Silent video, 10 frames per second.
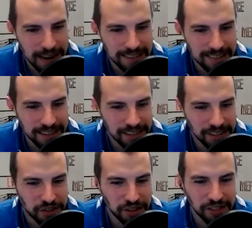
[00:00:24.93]

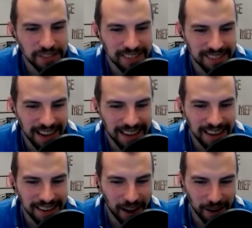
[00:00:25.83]
AEC Generative Design
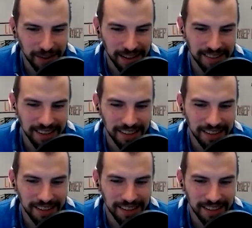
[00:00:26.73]
at Autodesk.